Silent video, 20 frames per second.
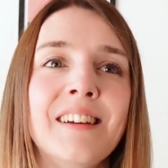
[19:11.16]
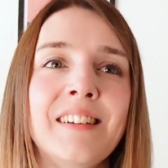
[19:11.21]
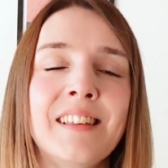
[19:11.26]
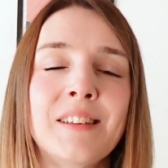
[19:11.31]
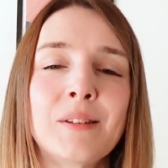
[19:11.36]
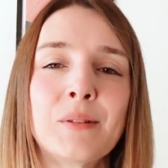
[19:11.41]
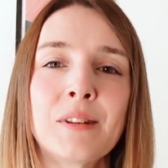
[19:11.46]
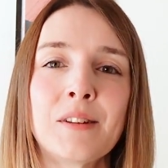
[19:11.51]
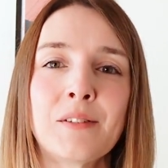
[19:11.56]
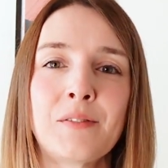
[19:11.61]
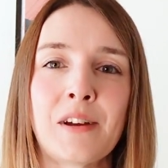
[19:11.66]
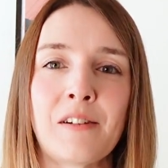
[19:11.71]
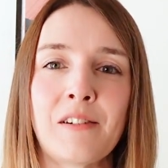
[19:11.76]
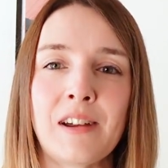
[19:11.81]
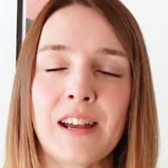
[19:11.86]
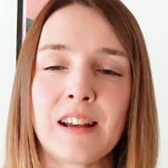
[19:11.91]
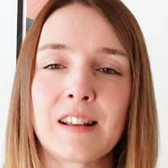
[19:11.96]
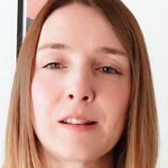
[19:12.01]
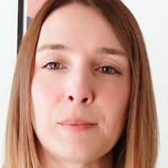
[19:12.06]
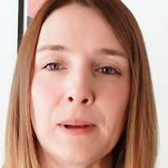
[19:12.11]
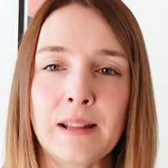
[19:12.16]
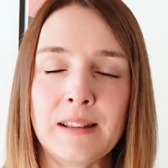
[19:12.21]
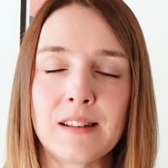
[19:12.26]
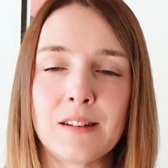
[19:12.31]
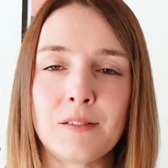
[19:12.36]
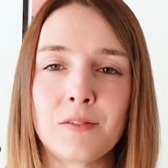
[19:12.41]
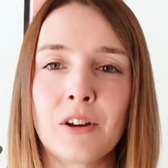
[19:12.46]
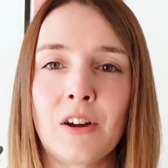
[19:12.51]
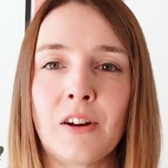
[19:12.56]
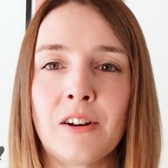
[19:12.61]
So this was a very
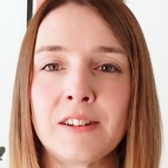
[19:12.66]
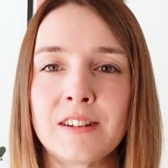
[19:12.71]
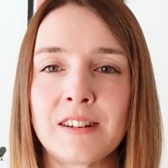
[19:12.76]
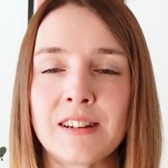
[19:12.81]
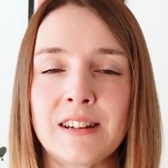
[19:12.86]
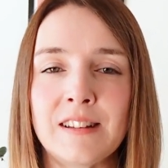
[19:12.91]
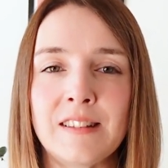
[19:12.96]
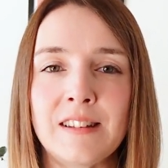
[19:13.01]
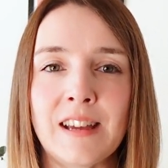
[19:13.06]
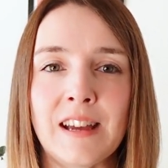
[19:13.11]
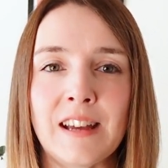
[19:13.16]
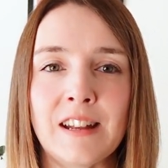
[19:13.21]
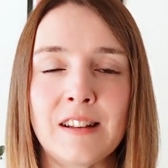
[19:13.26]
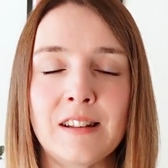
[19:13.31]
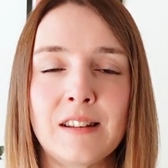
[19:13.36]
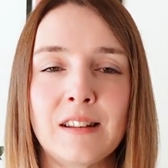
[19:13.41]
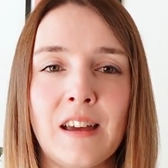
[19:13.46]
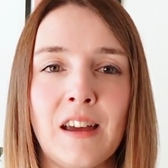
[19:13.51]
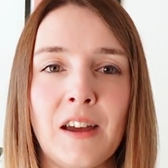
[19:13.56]
expensive cardigan in the end.